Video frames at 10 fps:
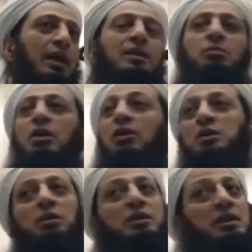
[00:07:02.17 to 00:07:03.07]
He asked about
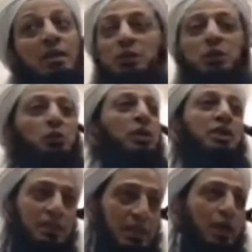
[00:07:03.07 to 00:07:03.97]
her husband, same
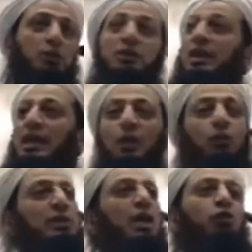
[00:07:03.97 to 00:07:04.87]
situation, is out, and
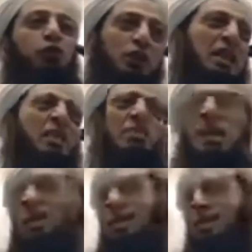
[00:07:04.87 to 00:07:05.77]
he was out for the same
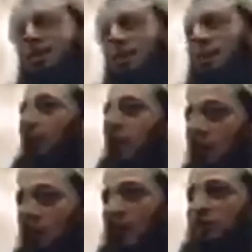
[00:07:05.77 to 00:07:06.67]
thing. He went
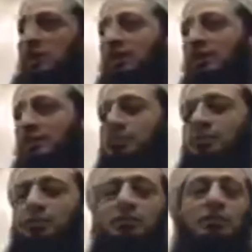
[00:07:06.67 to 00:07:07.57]
out hunting.